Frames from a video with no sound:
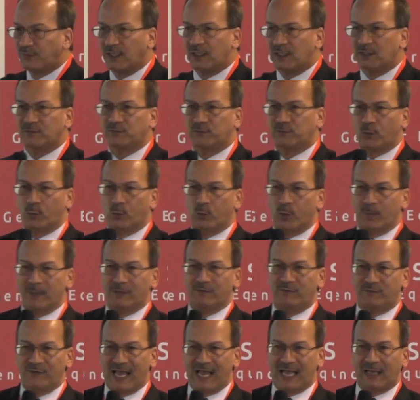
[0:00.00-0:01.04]
funds for
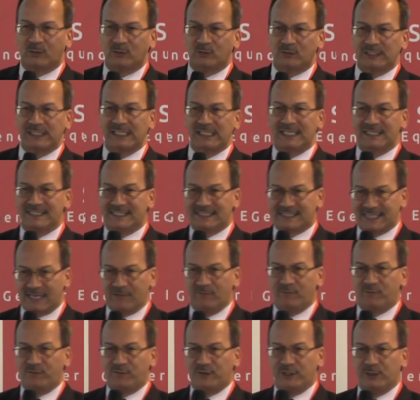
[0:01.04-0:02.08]
women faculty in
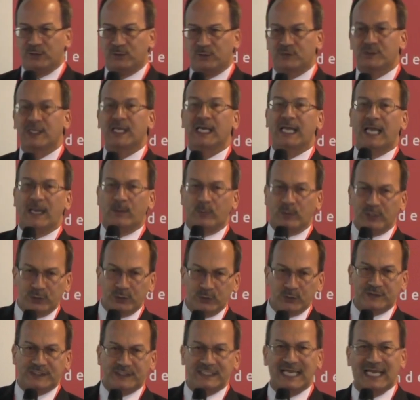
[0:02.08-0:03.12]
STEM fields, and we
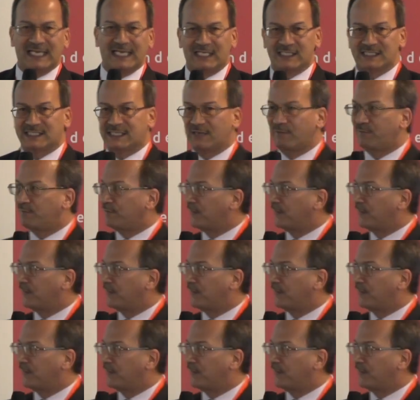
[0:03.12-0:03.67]
use the NSF